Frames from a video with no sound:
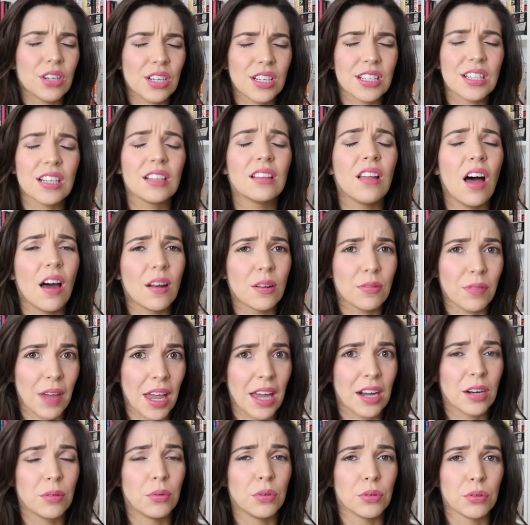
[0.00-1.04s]
is a lot of
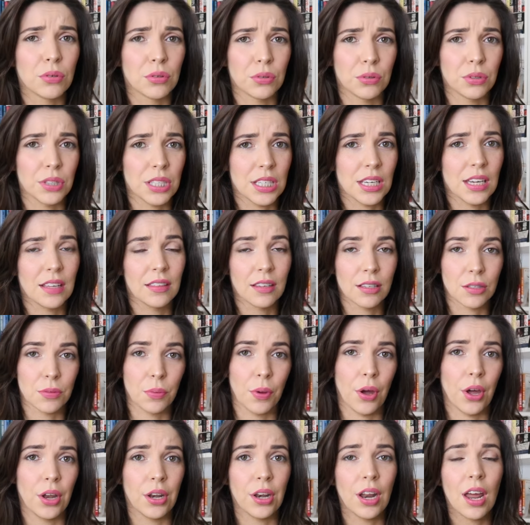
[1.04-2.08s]
animal cruelty in this
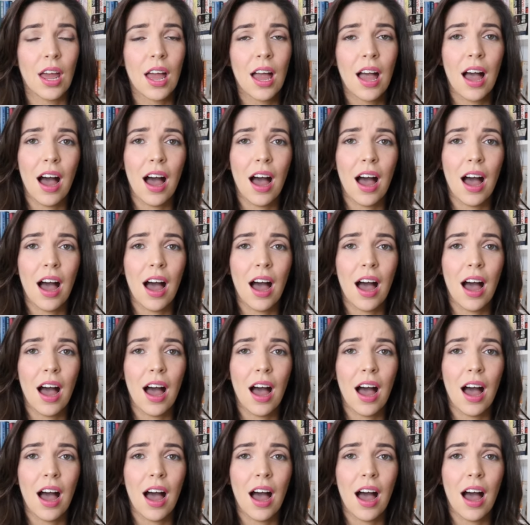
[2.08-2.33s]
one.